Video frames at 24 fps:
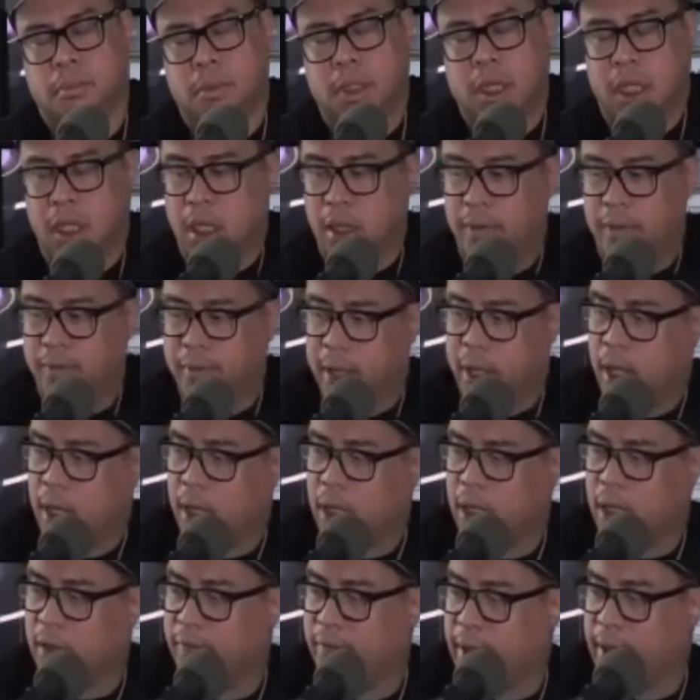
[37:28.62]
I love that. I
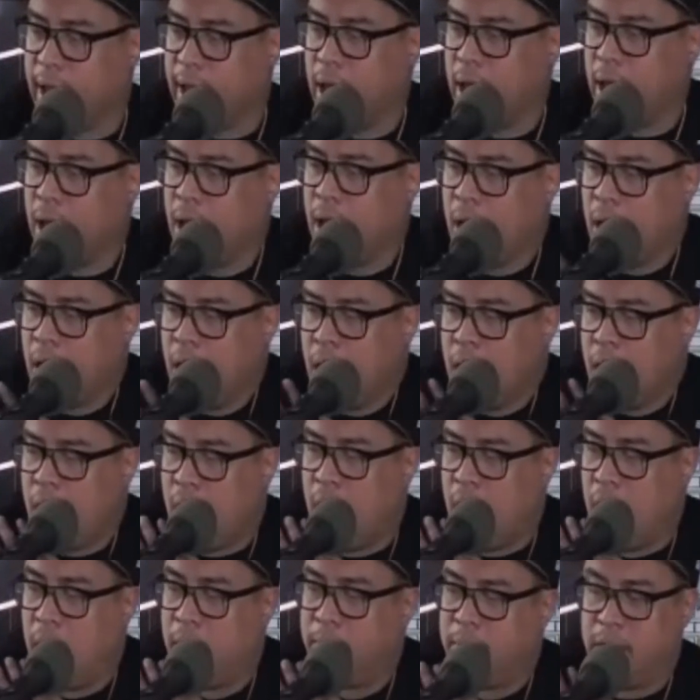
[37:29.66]
love that.
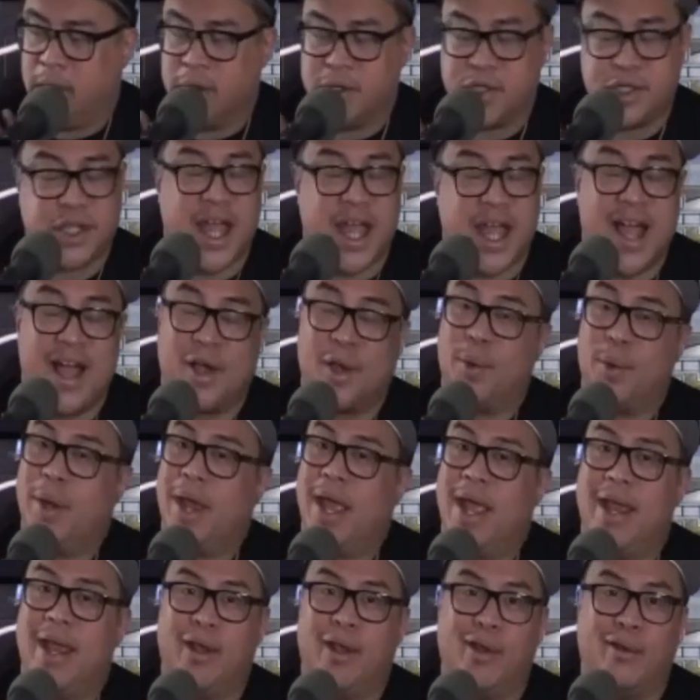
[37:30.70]
You're a Chicago
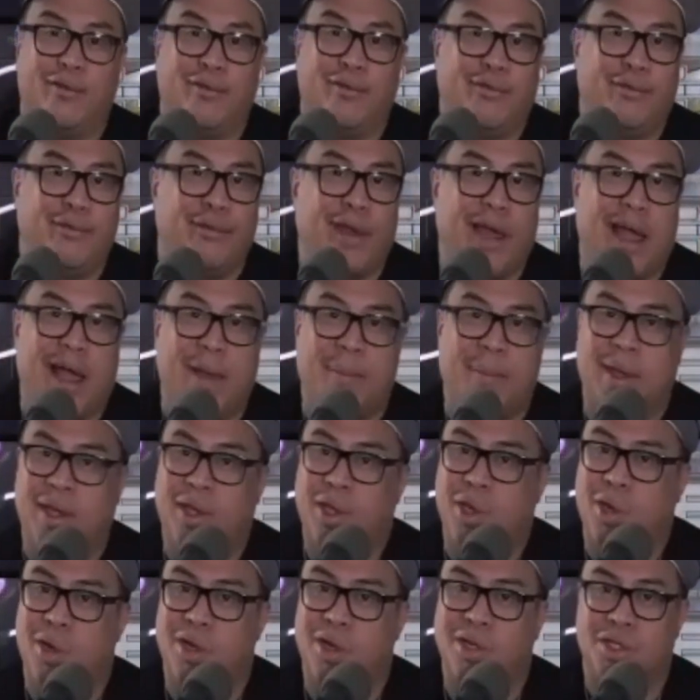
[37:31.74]
native. I
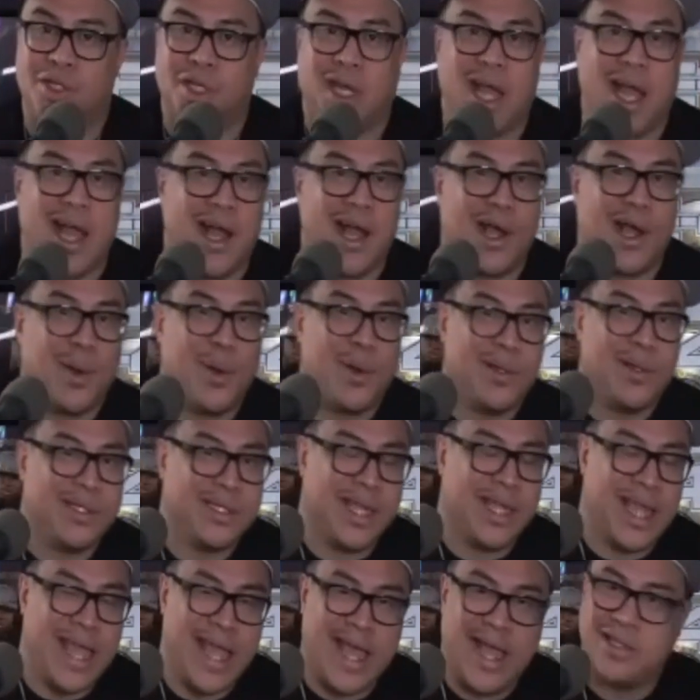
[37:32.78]
mean, you're as Chicago as
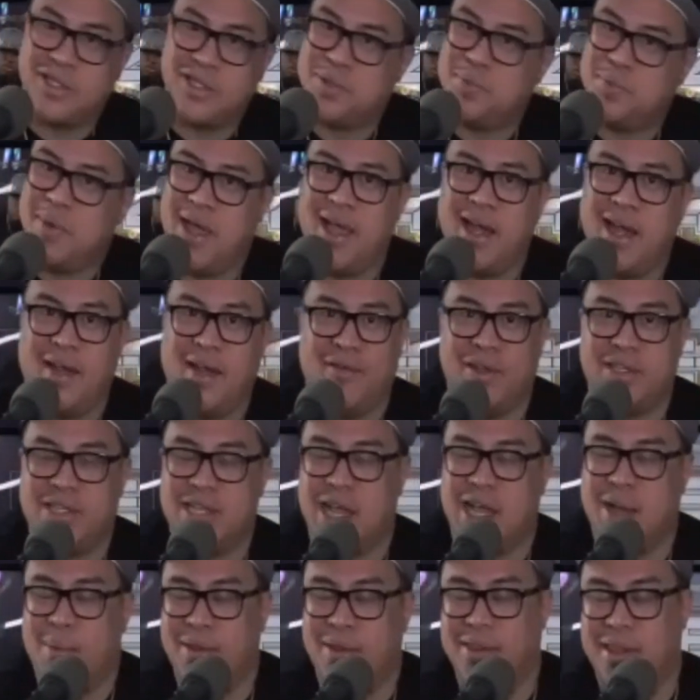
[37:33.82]
it gets, man. Every
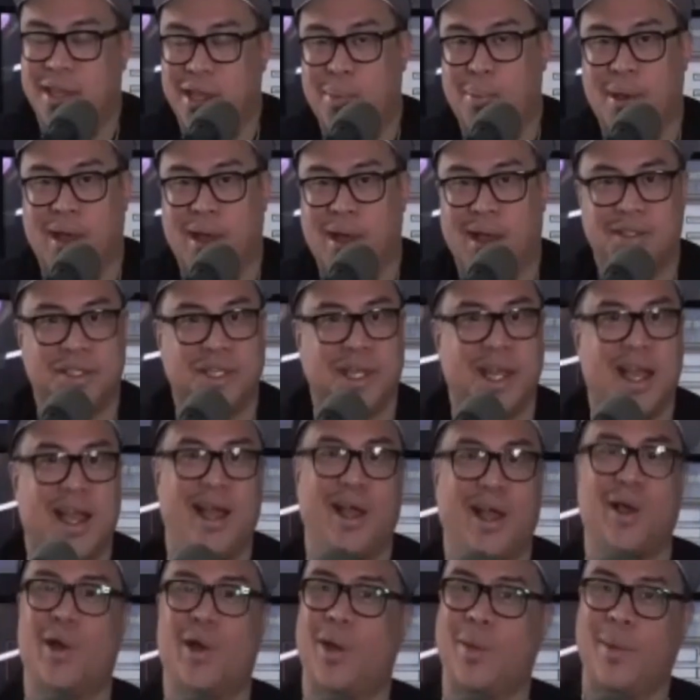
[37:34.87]
time I think about
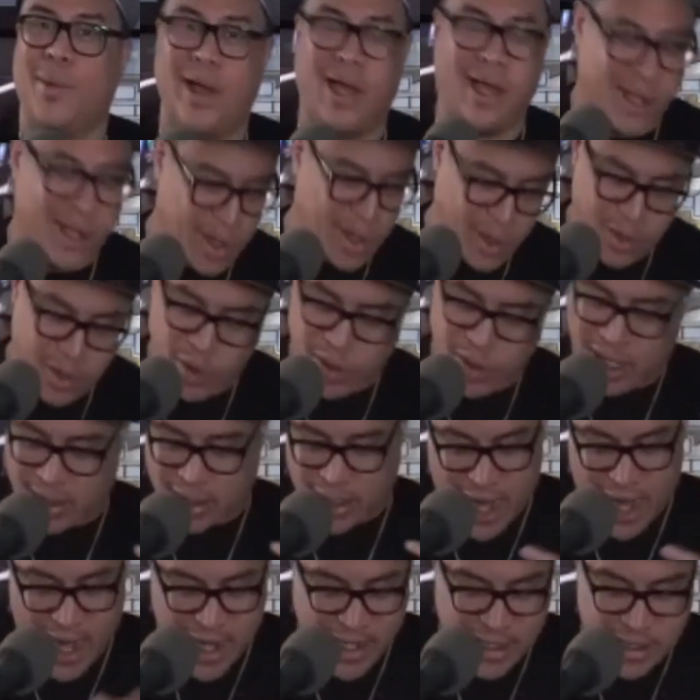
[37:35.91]
Chicago, I'm like, yo, you got
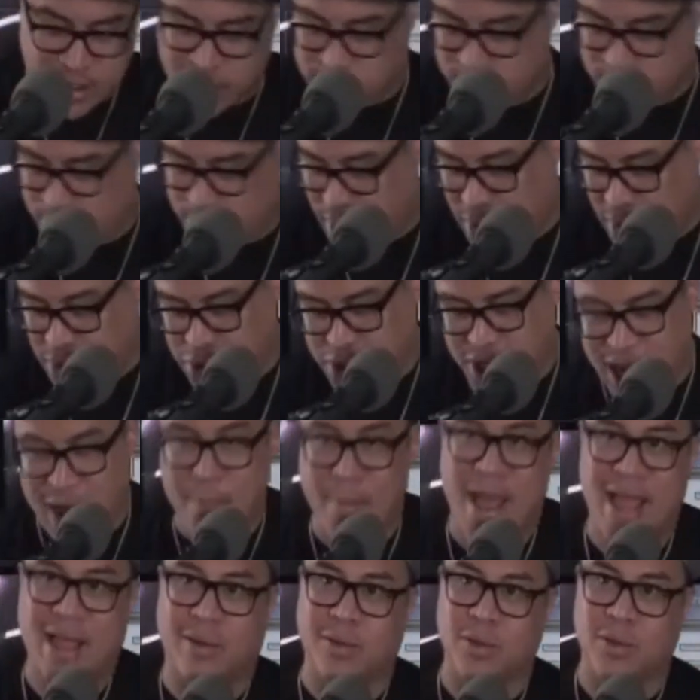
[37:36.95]
the 96 Bulls, you got
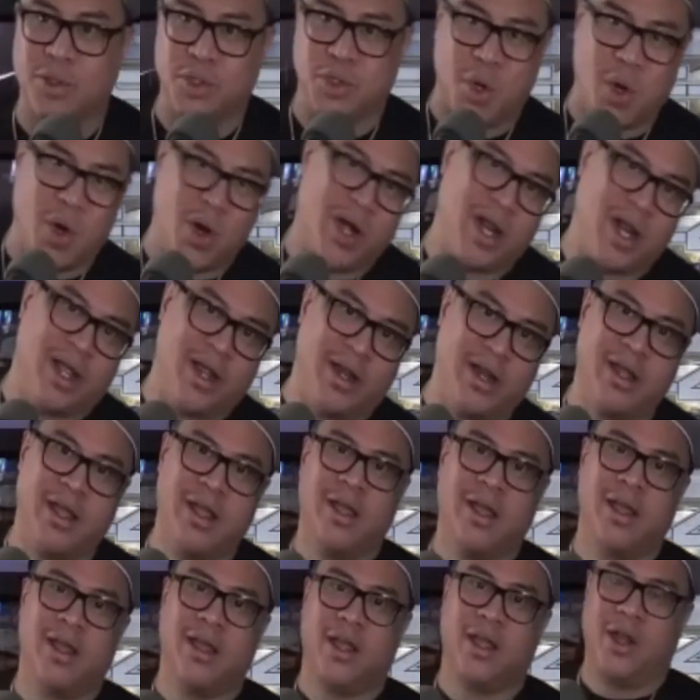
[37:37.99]
Michael Jordan,
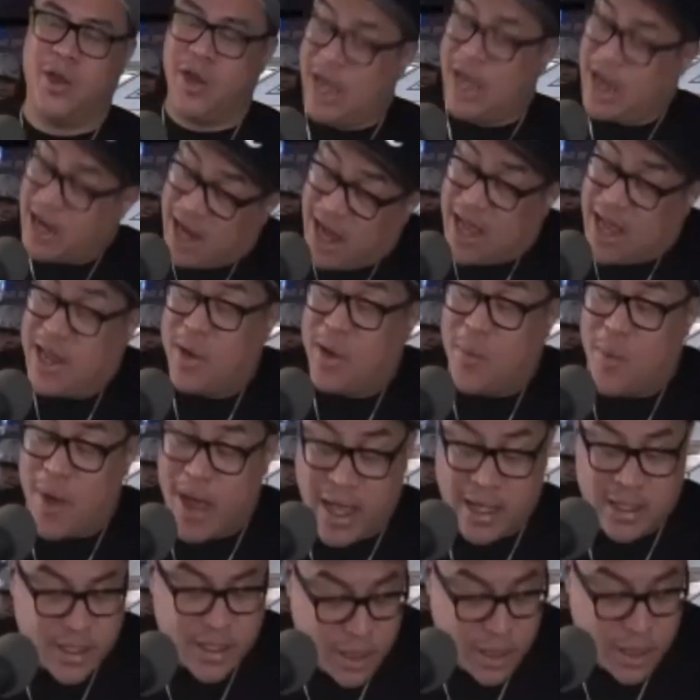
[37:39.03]
you got Kanye
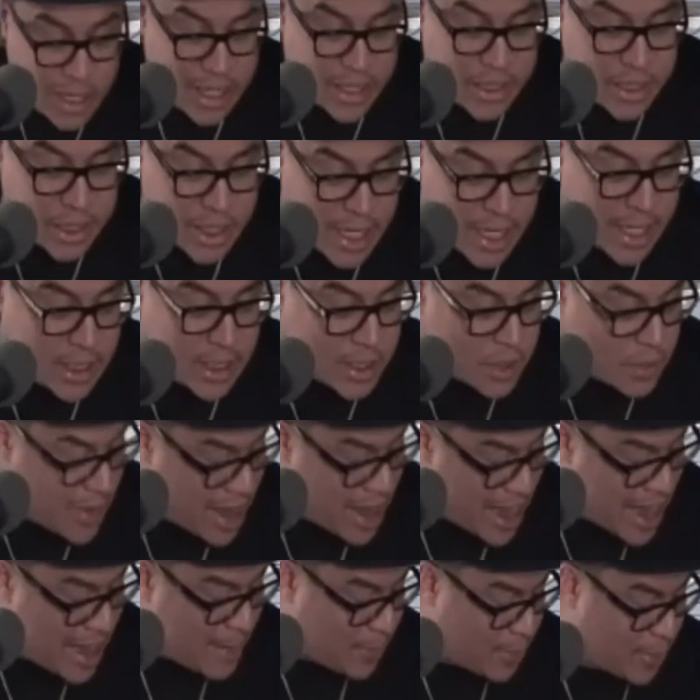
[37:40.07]
West, and you got Chance the
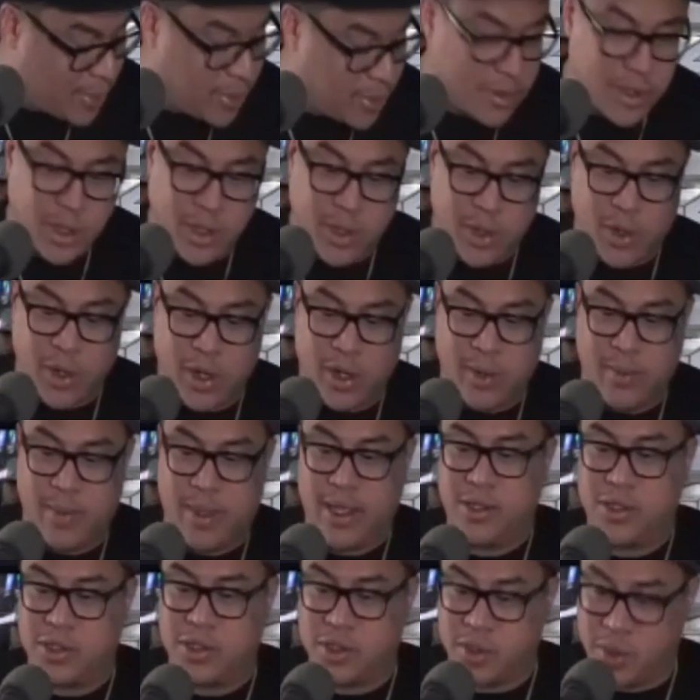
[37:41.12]
Rapper. You know what I
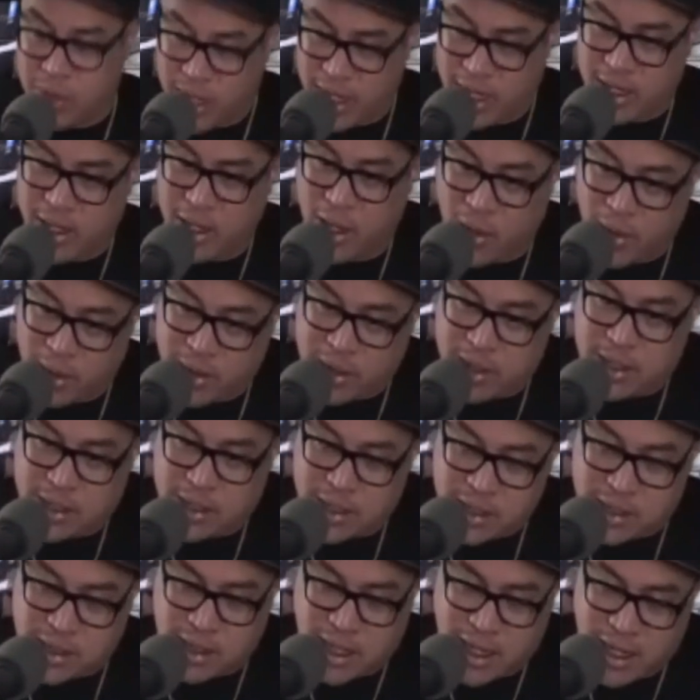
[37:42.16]
mean? Yeah. So like, yo, this
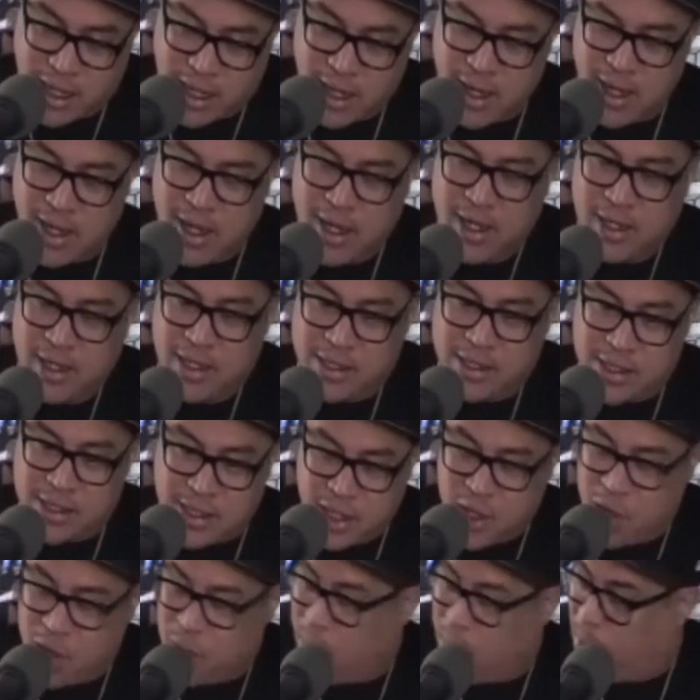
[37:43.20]
is
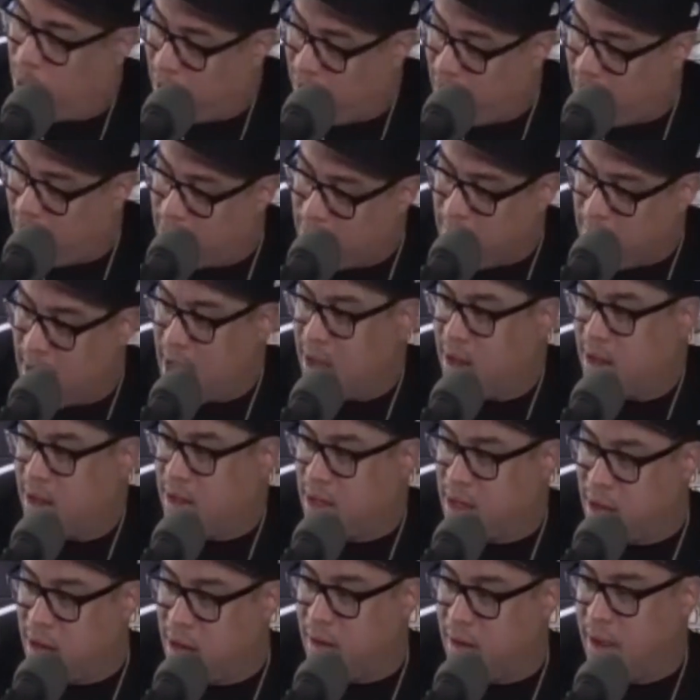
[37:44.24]
in your blood, man,
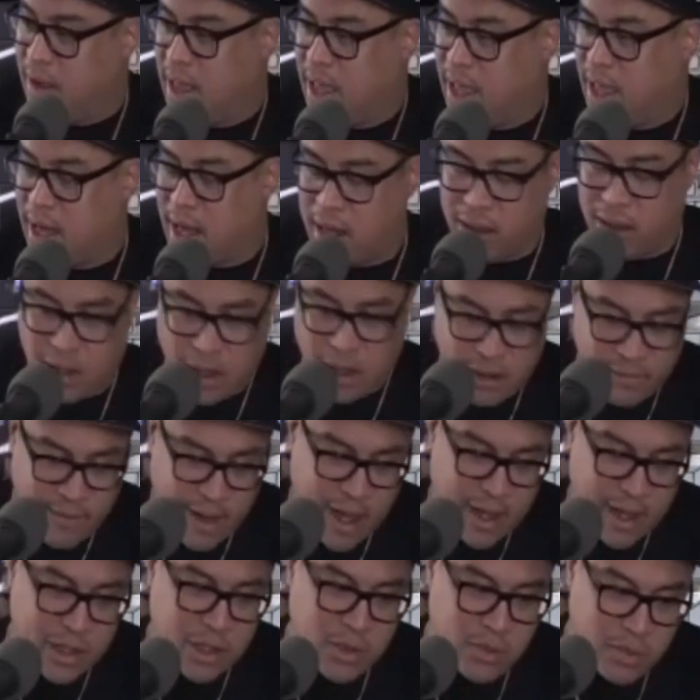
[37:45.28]
and I love
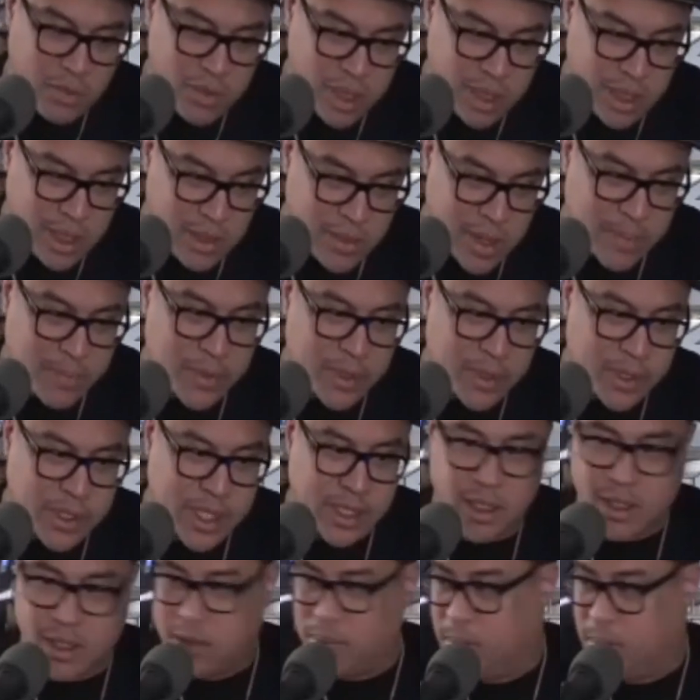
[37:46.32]
how you really
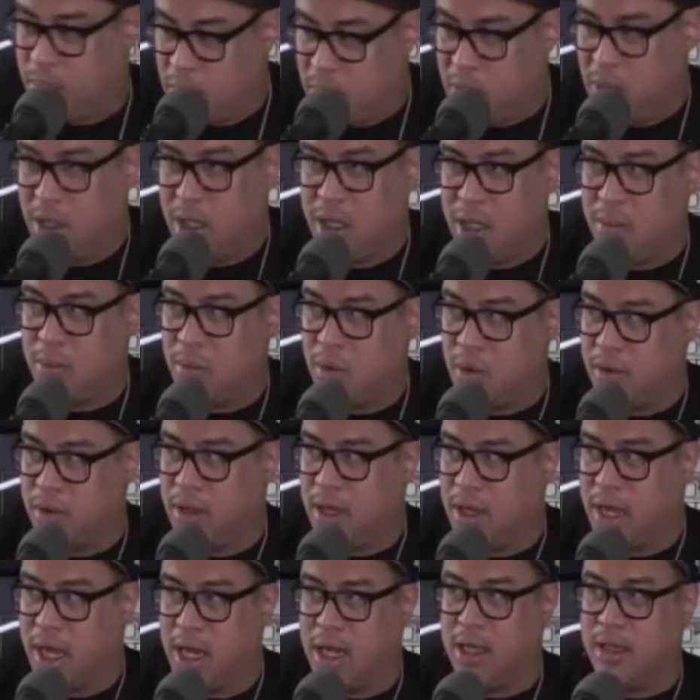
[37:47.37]
represent the community more
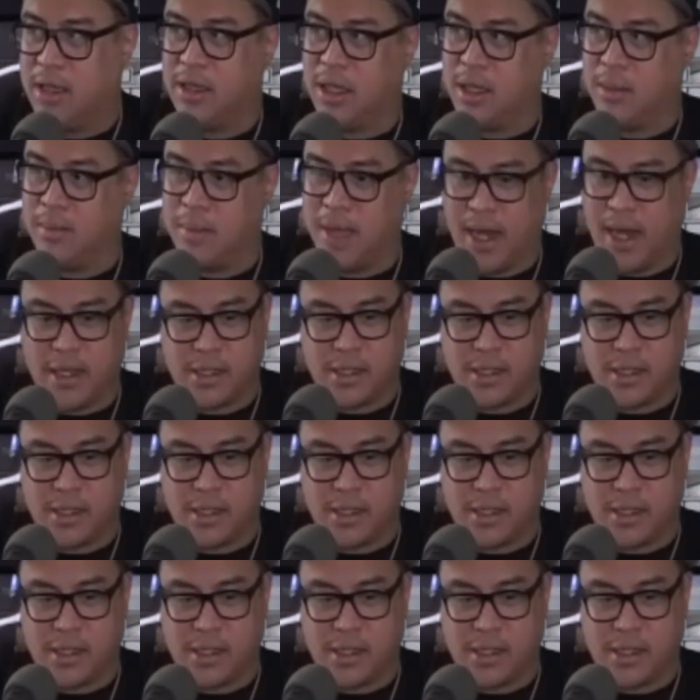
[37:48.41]
than anything, man.